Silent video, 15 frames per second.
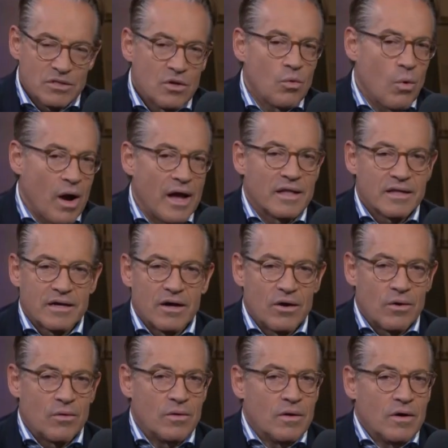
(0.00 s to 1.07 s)
a little while
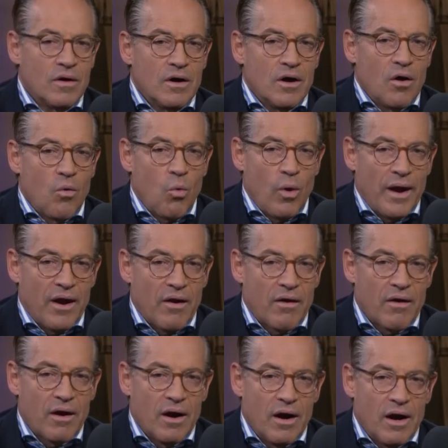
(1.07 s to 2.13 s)
ago
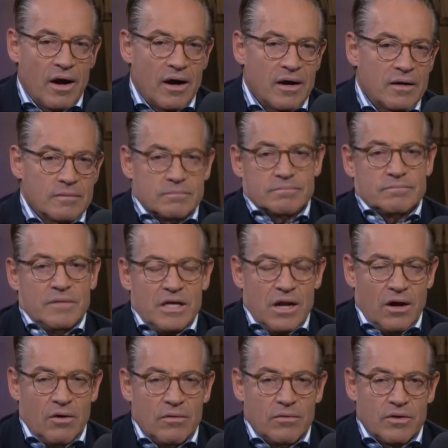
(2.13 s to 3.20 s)
where
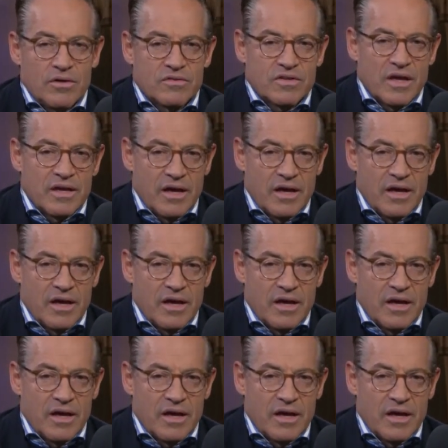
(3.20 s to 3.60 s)
you'd say,